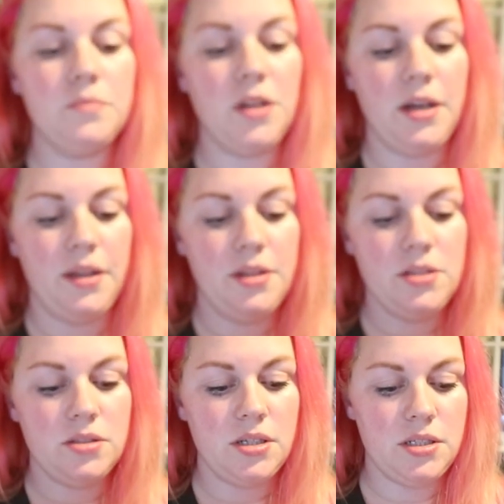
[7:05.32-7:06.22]
Again, this
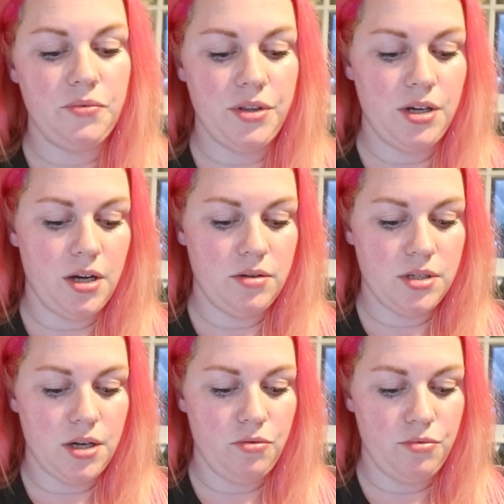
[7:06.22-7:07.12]
looks like something the girls
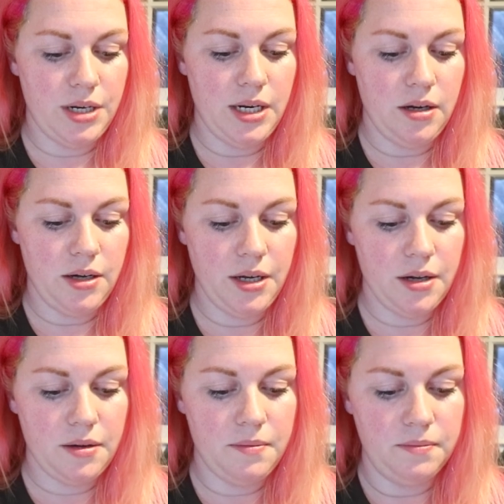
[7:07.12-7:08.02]
are gonna really
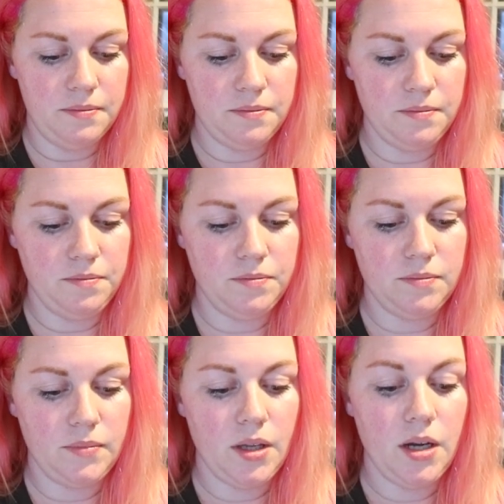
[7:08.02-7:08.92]
like.
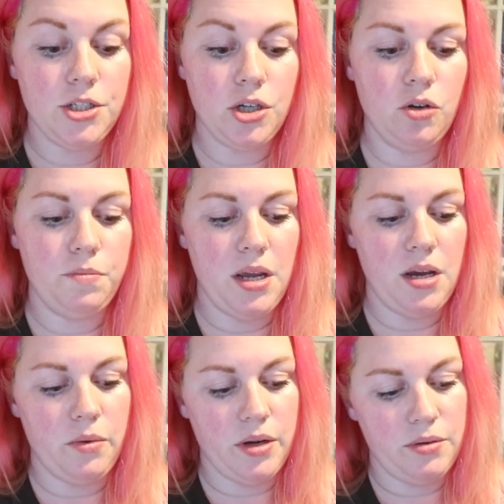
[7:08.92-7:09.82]
I told
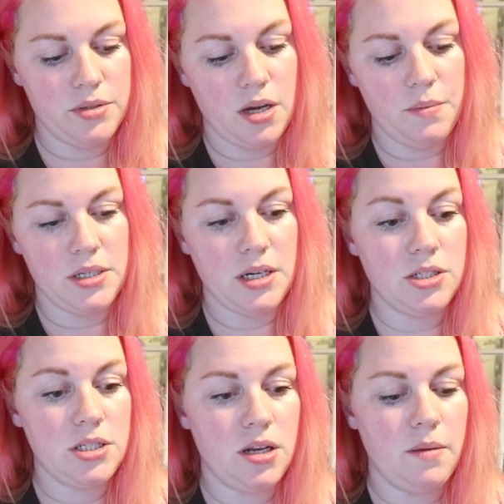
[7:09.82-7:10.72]
Mika when I was coming down
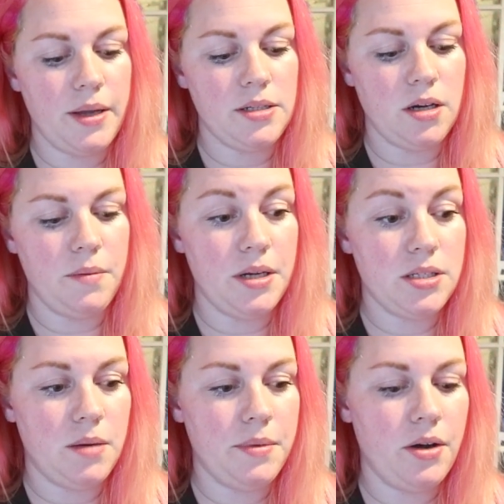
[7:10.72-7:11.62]
to their bedtime and I
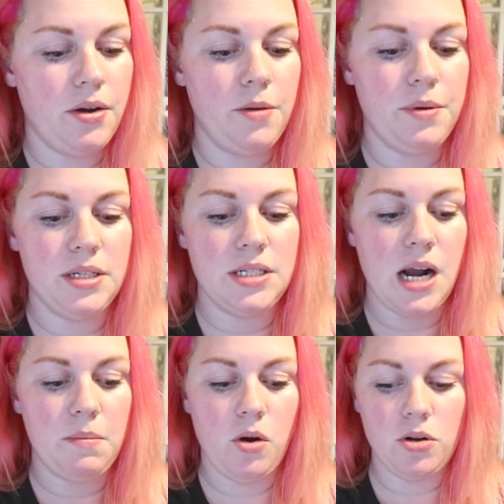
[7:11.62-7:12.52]
said, I'm gonna go and open a
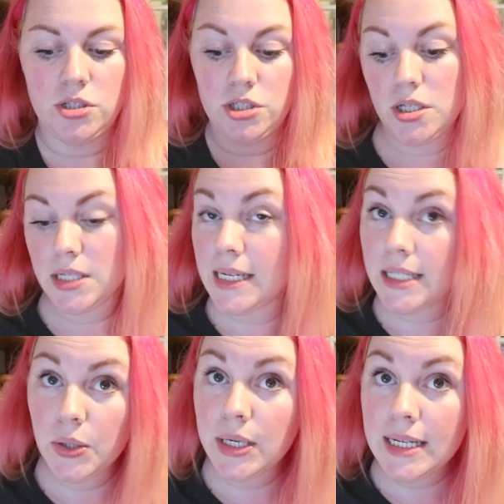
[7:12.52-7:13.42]
snack box. And she's like,
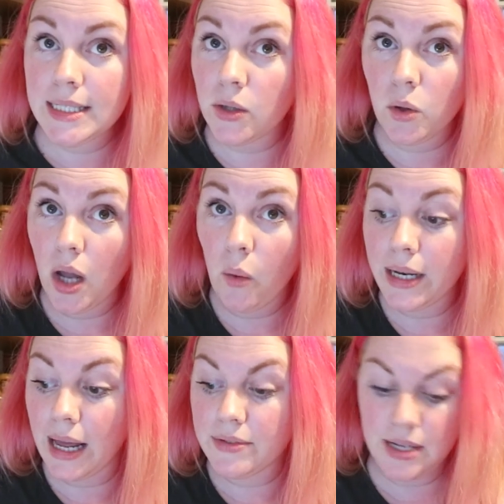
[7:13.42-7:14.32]
don't eat it all, I
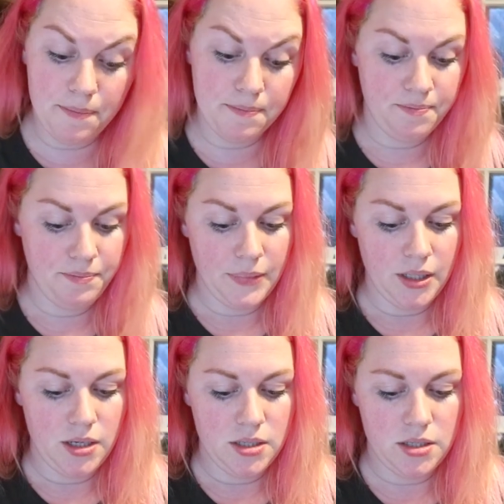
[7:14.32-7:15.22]
wanna have some.
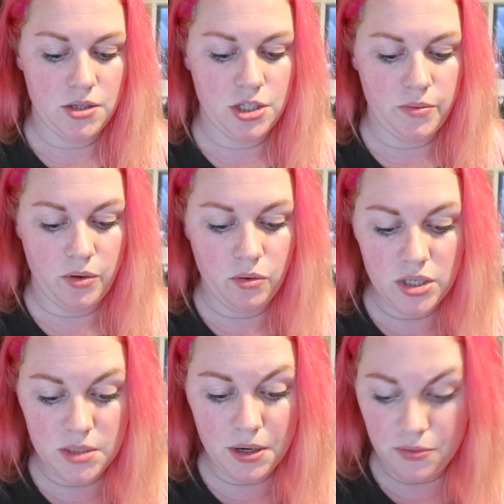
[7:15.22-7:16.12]
So she will. All
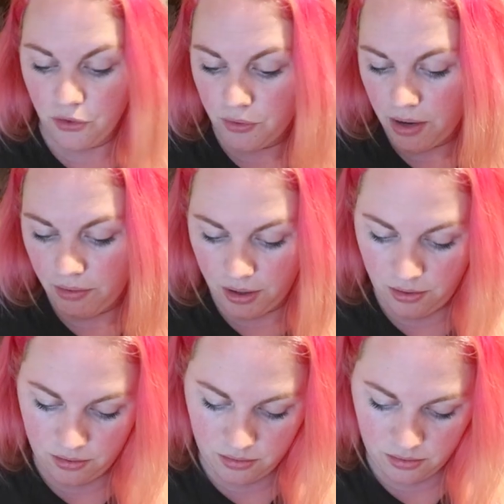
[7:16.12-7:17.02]
these are about Ferrero.
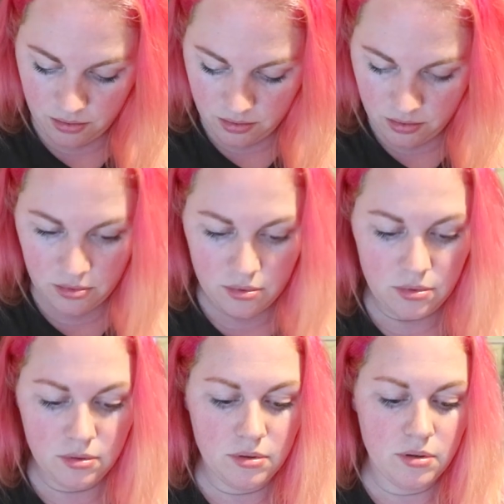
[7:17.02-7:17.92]

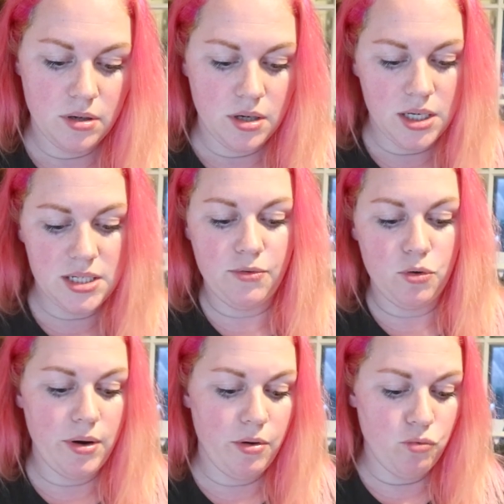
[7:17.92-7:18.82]
As in
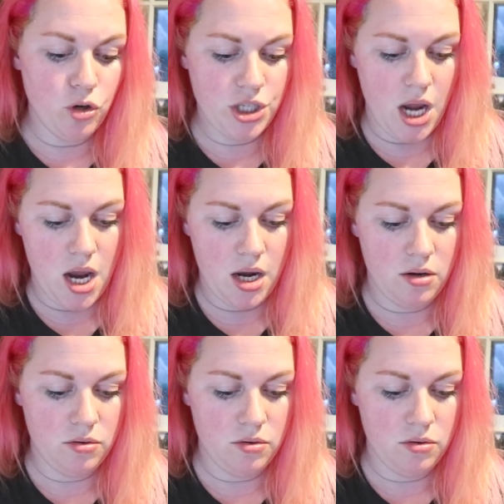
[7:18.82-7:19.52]
Ferrero Rocher.